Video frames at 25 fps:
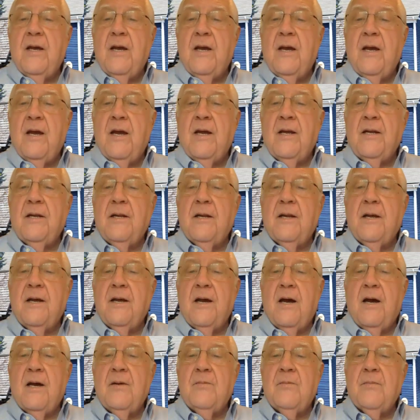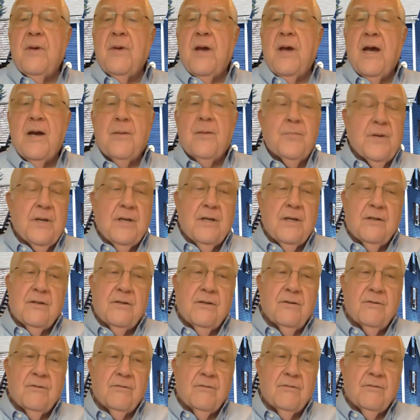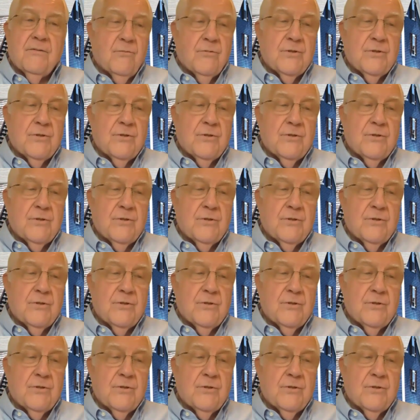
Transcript: And I'm happy to